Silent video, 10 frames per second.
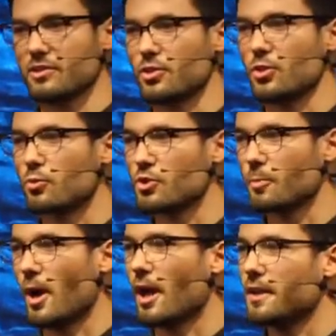to
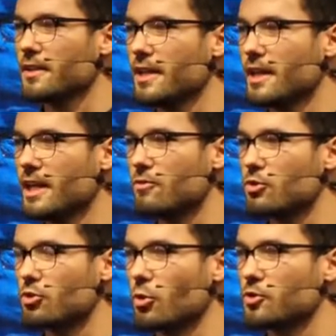respond and give your
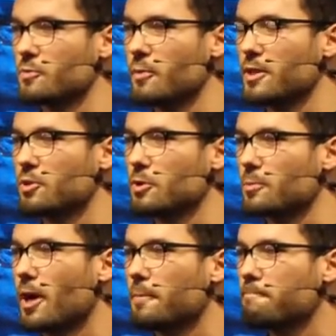soul some space to
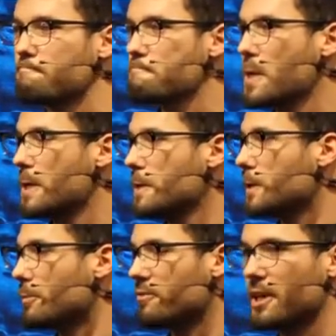respond.
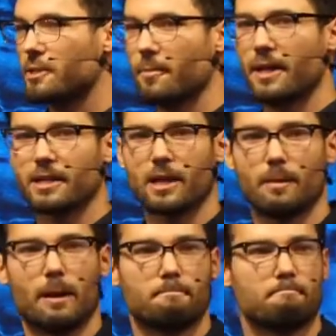So I'm gonna invite the band to come up,